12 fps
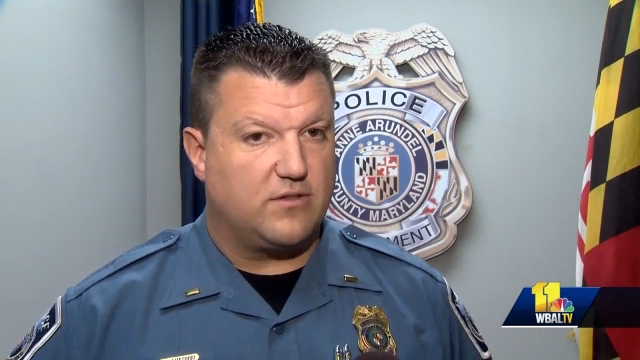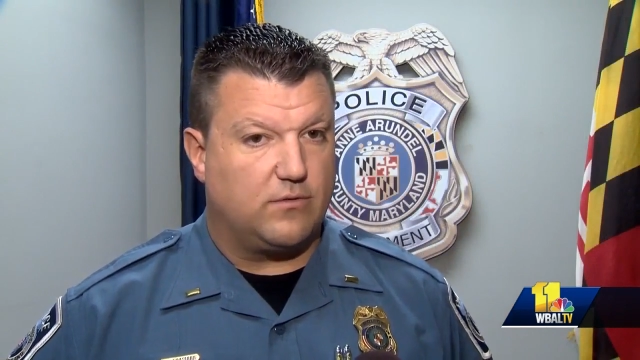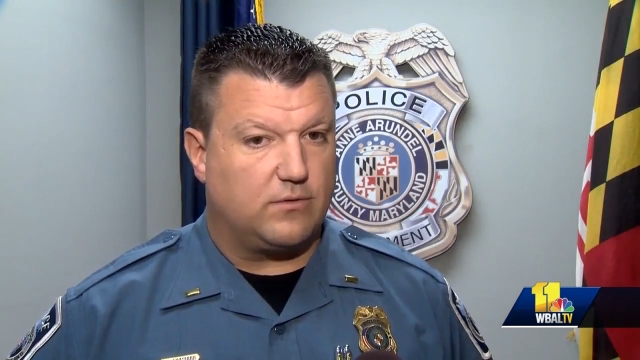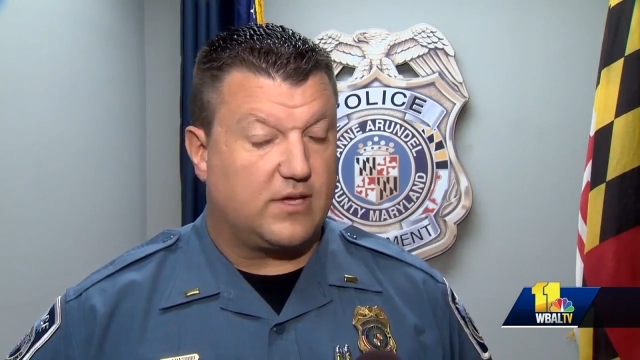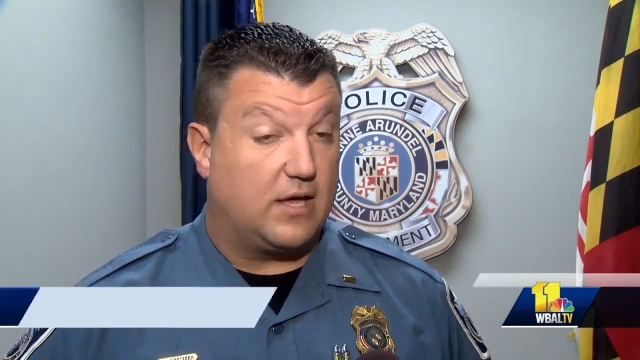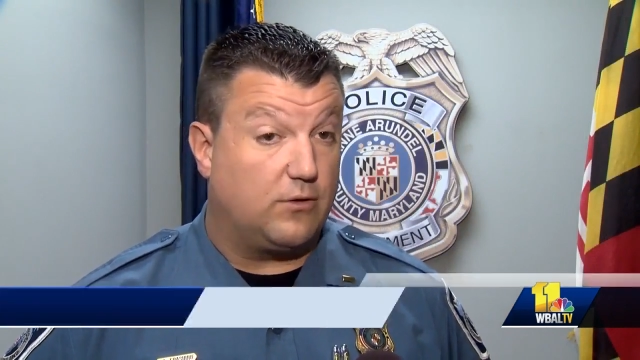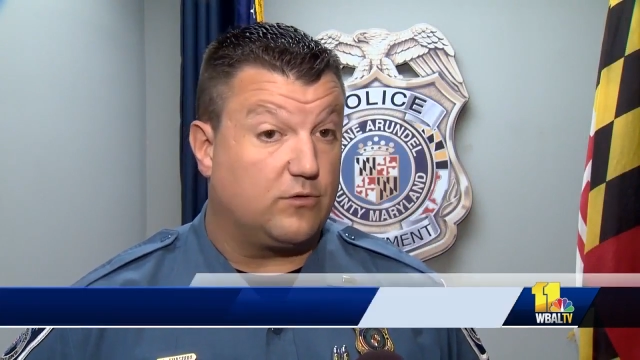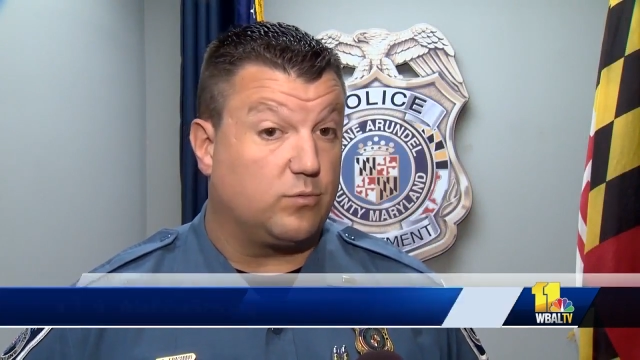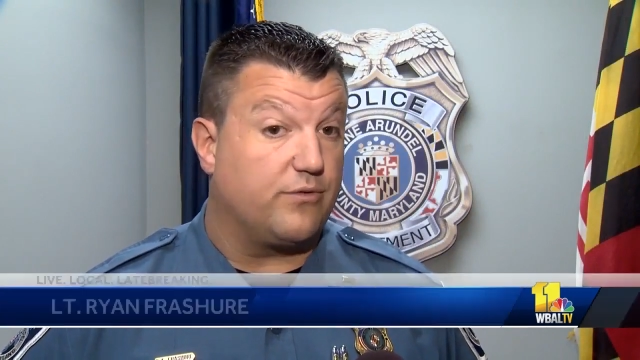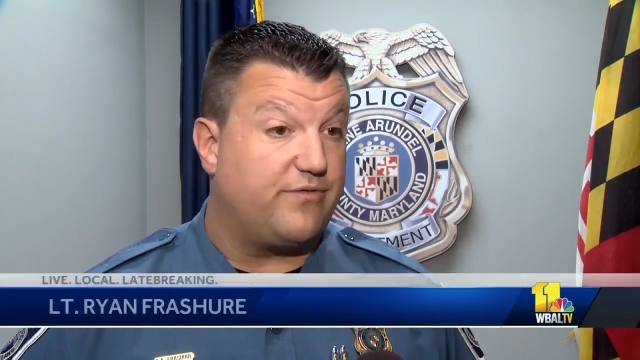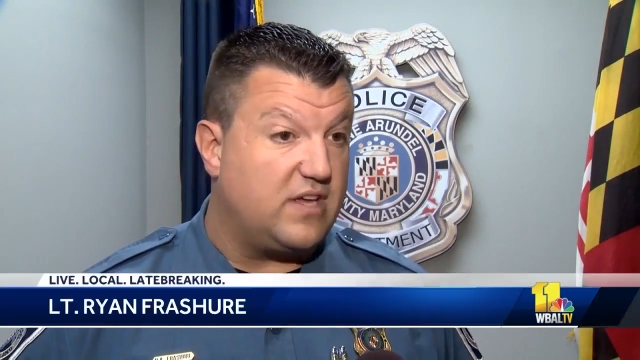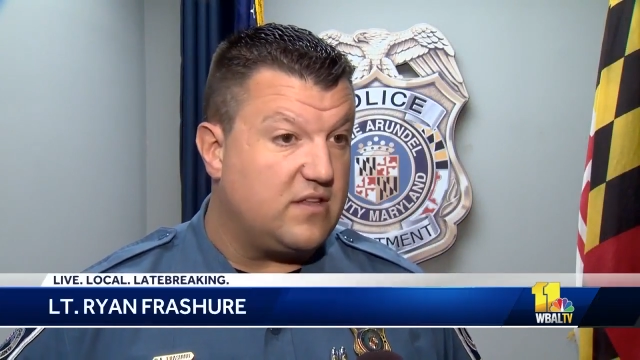
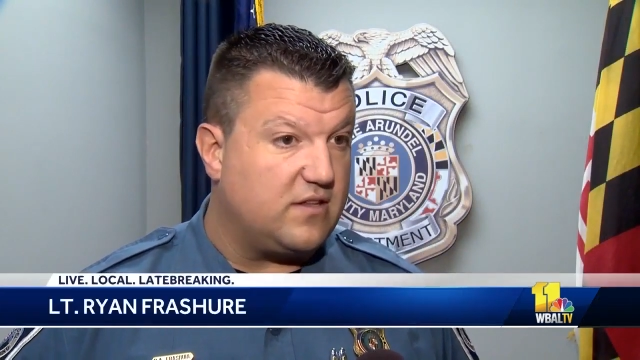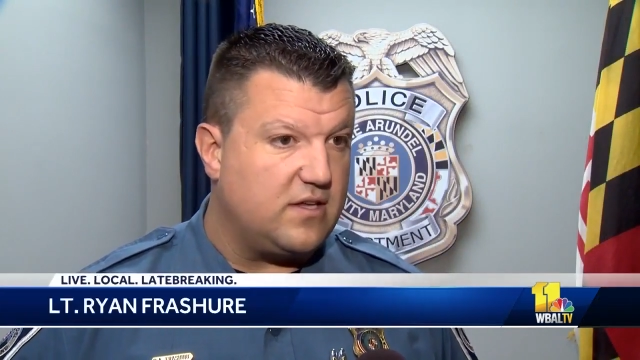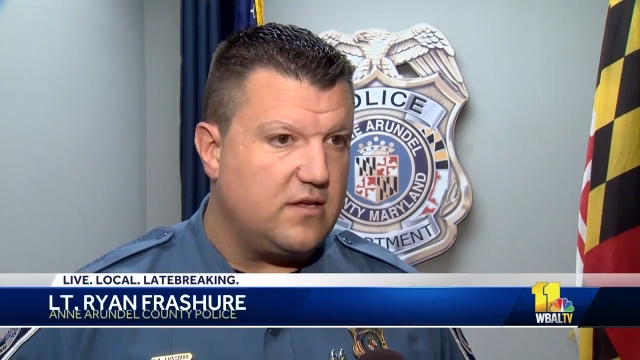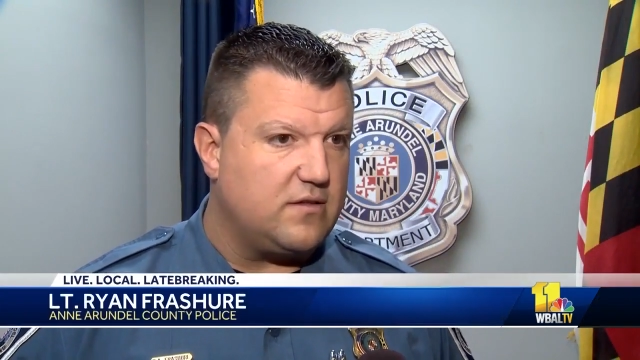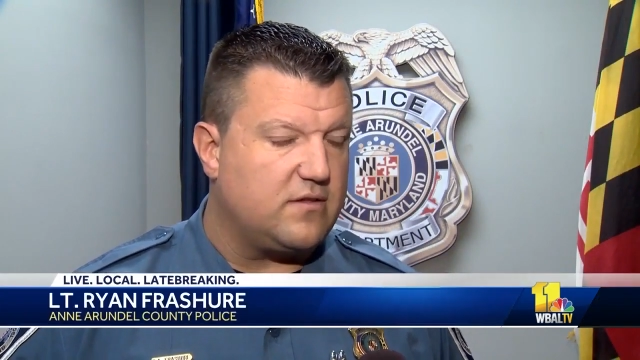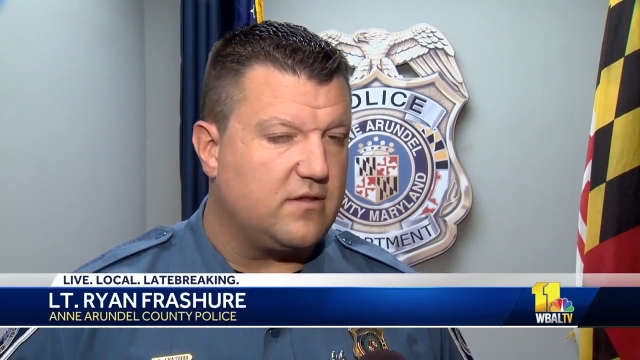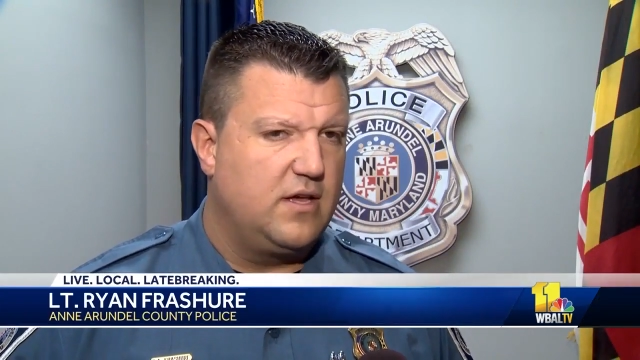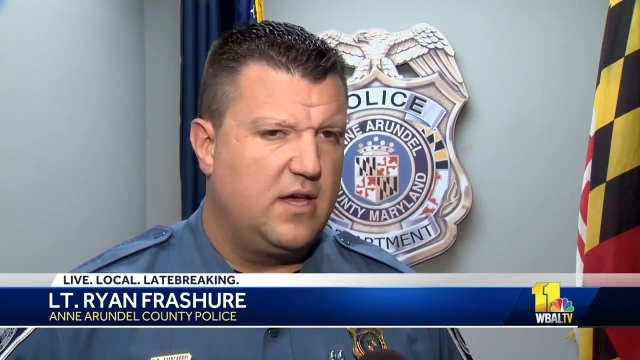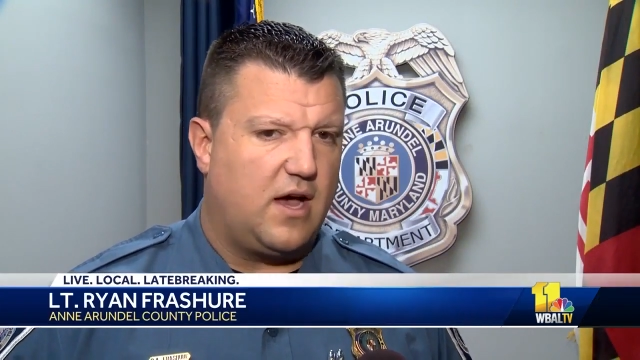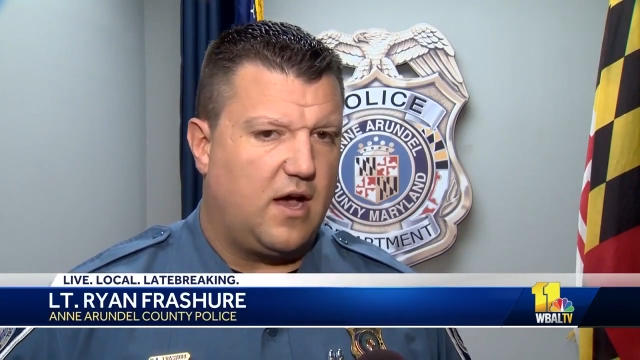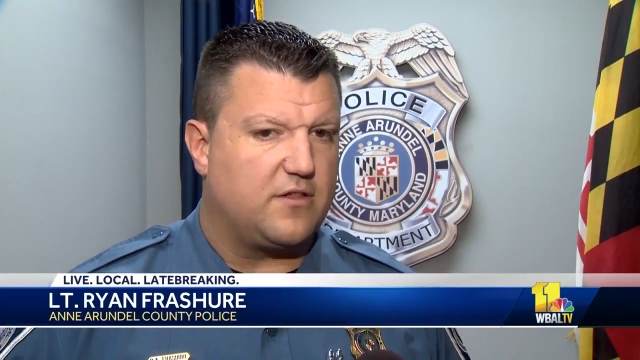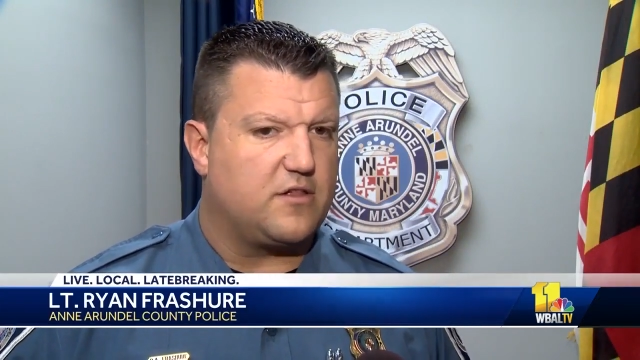kennels were feces.
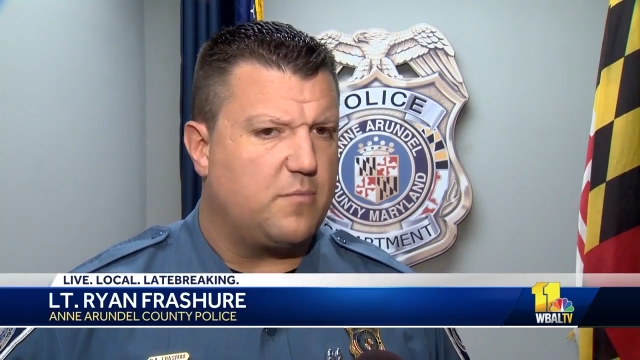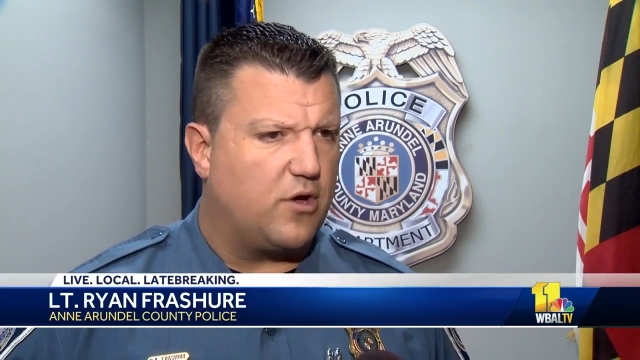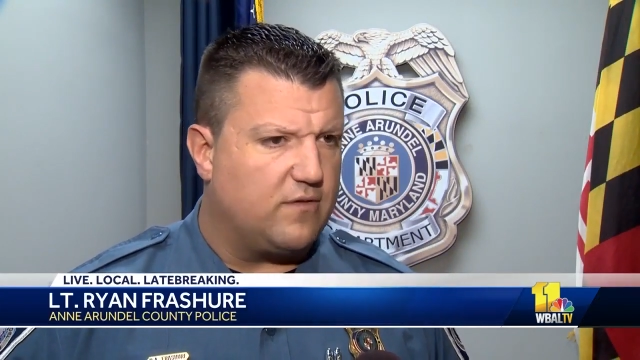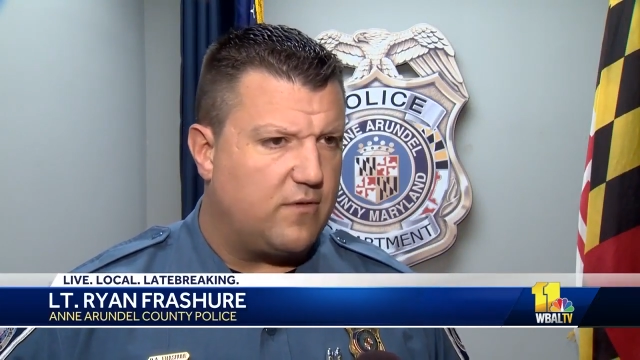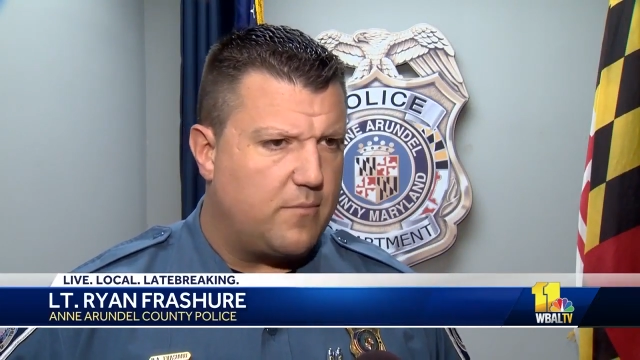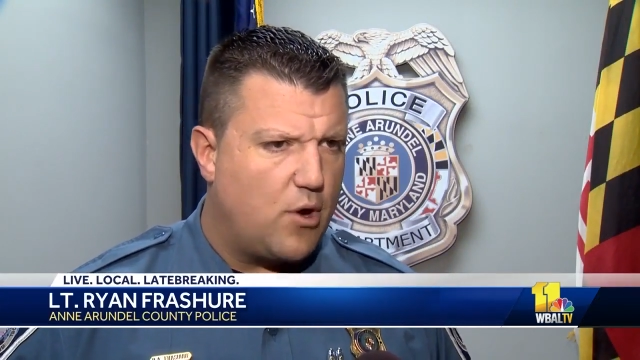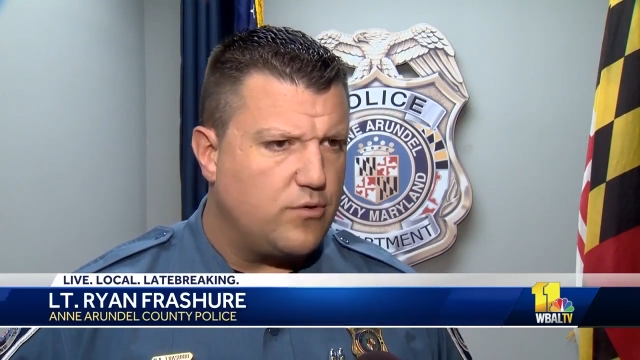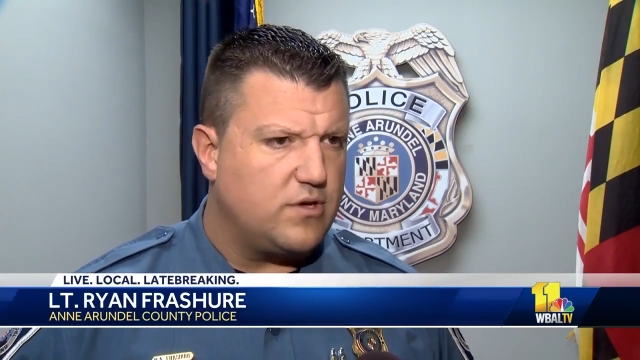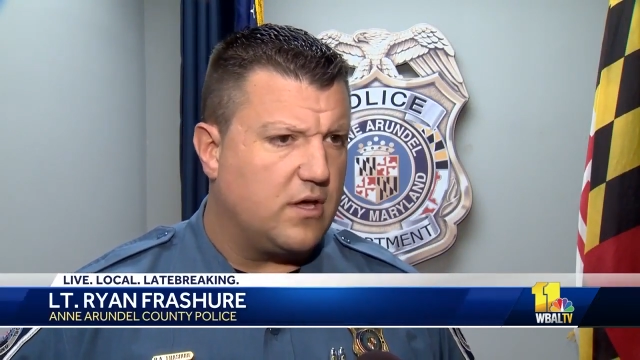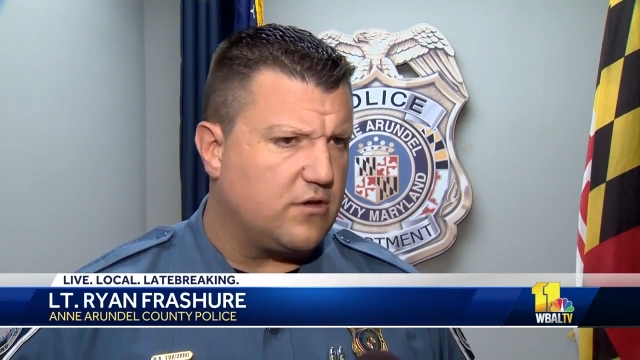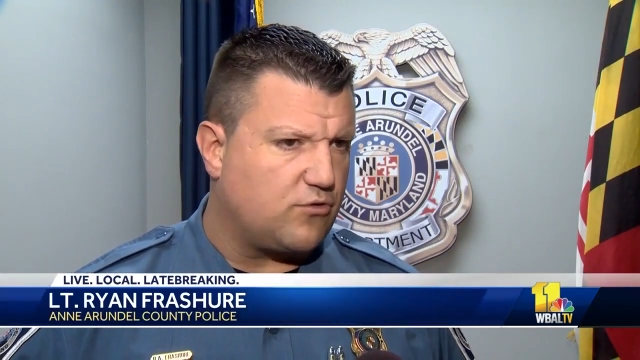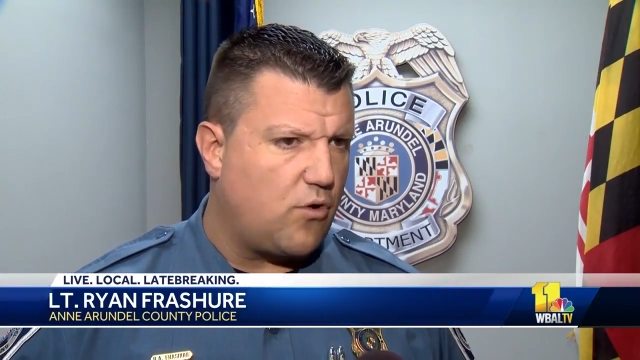Uh, it smelled of
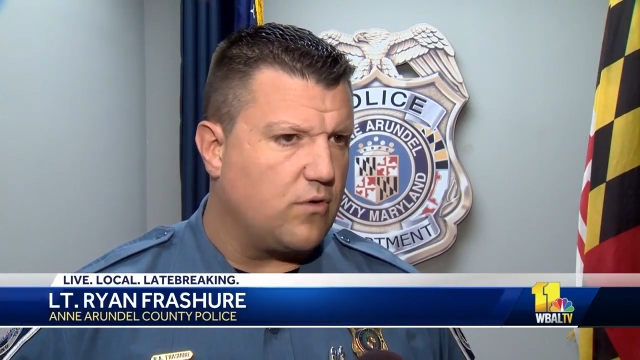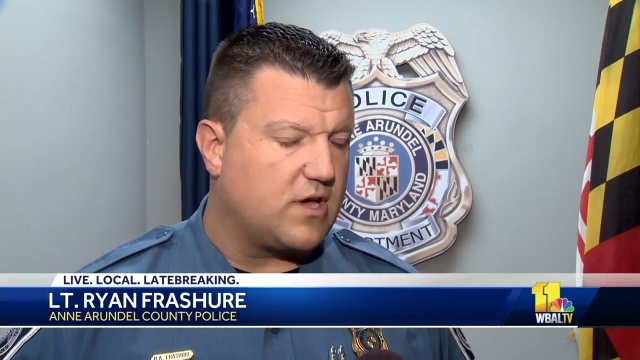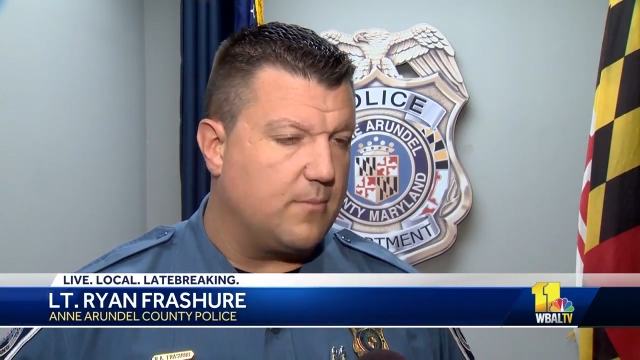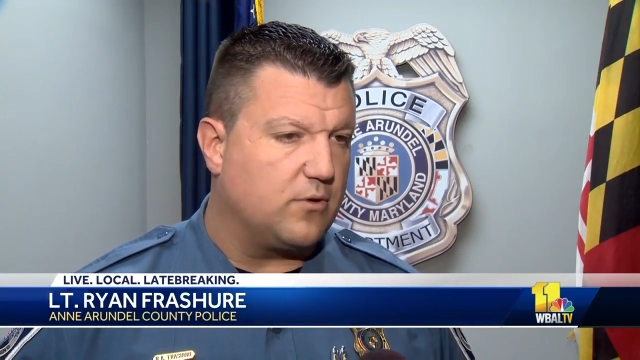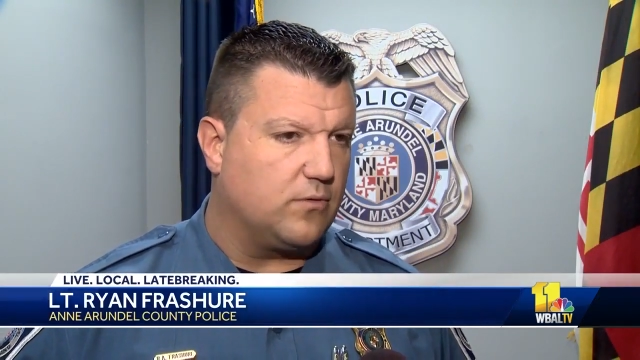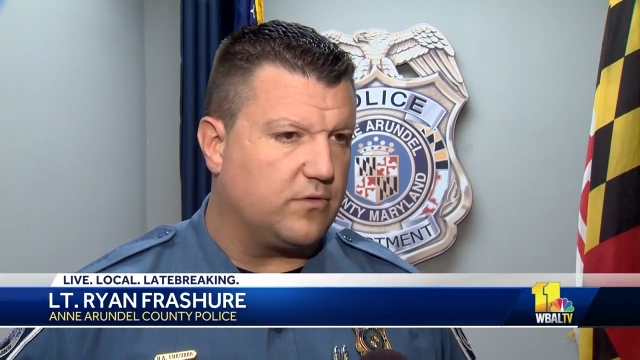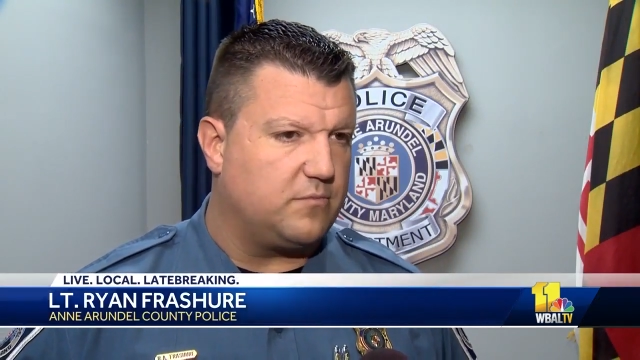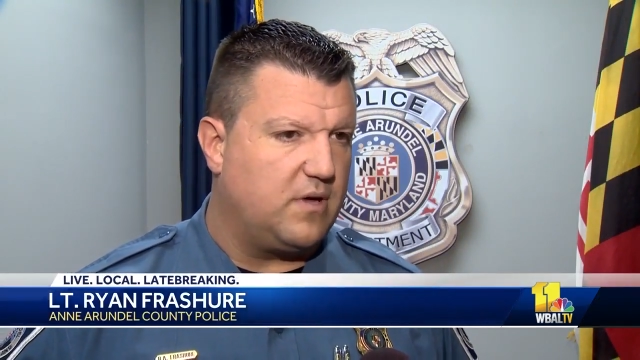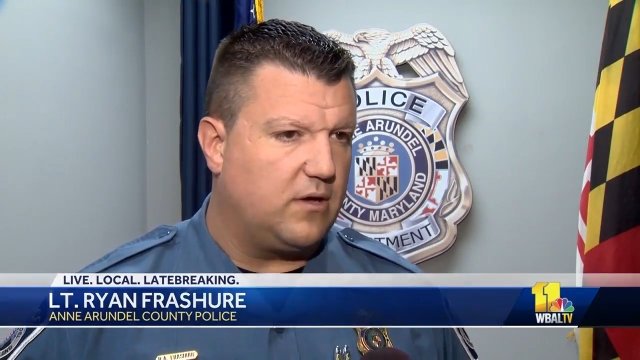ammonia, a strong chemical